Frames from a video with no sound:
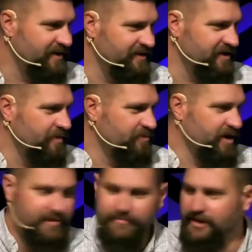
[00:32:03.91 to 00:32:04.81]
in the
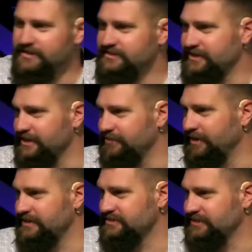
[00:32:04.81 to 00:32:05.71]
upcoming months and the
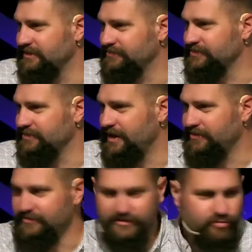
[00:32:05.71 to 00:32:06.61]
rest of
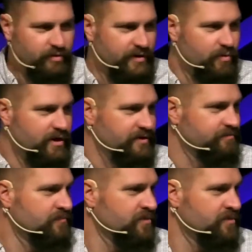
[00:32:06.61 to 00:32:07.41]
2021.